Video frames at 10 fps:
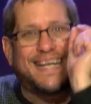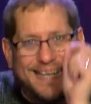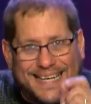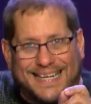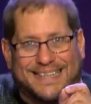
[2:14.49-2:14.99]

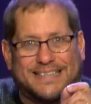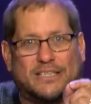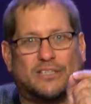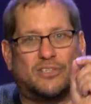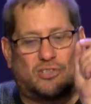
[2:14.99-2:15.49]

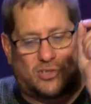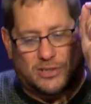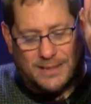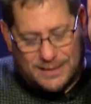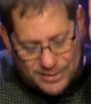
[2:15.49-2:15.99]

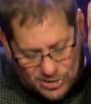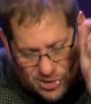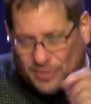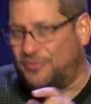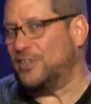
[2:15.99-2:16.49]
is
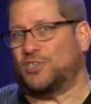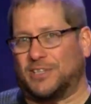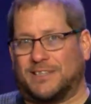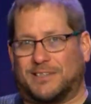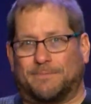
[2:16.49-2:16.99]

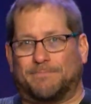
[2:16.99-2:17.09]
sufficient.